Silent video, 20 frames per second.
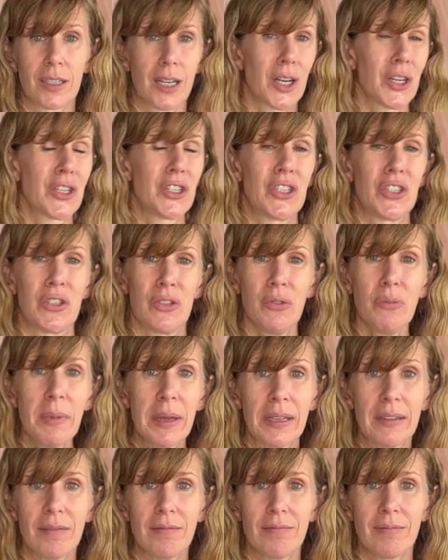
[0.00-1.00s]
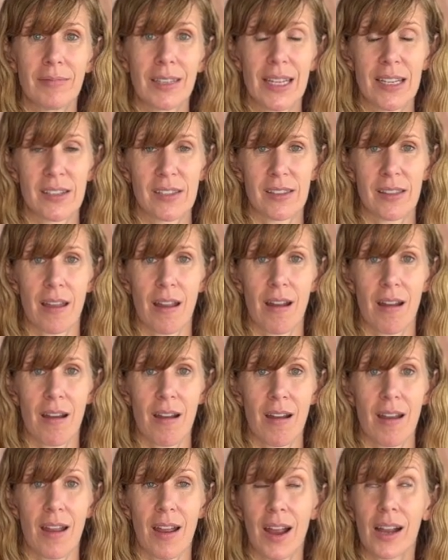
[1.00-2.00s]
our human is
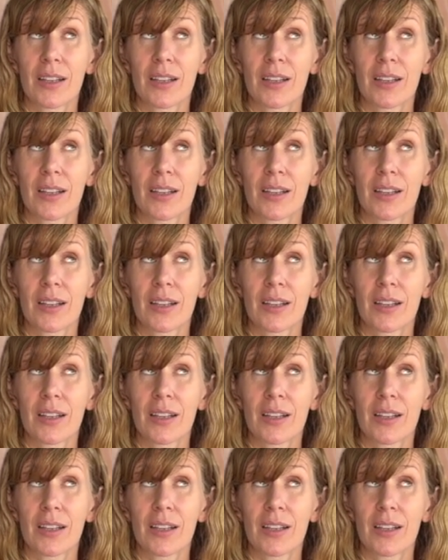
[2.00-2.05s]
there,